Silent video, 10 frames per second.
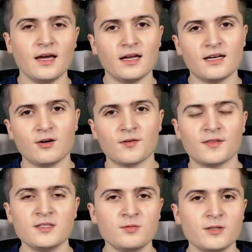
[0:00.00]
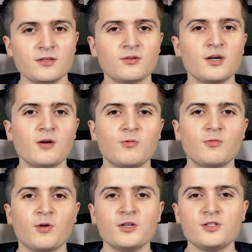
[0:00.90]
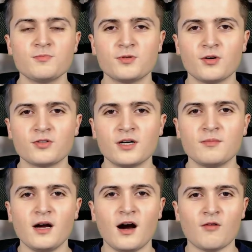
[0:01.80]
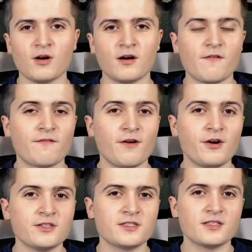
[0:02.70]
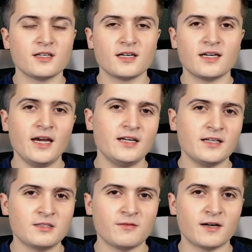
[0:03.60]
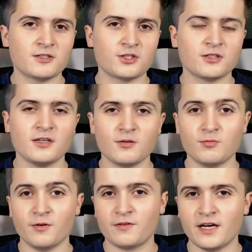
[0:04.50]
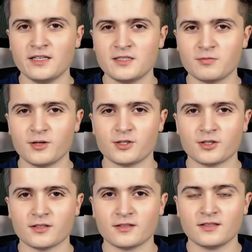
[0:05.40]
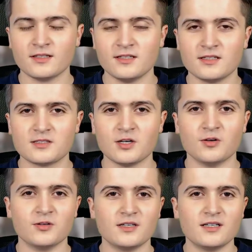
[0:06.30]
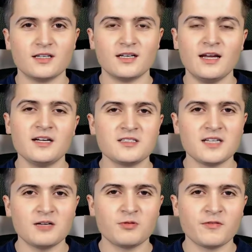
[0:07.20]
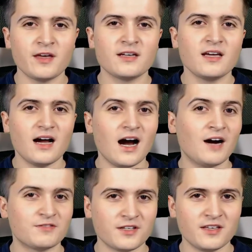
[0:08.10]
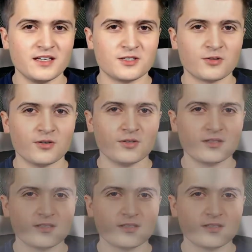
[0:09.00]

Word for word: And now in this video, we want to program our first KNX function with KNX Virtual. So let us start with that after the intro.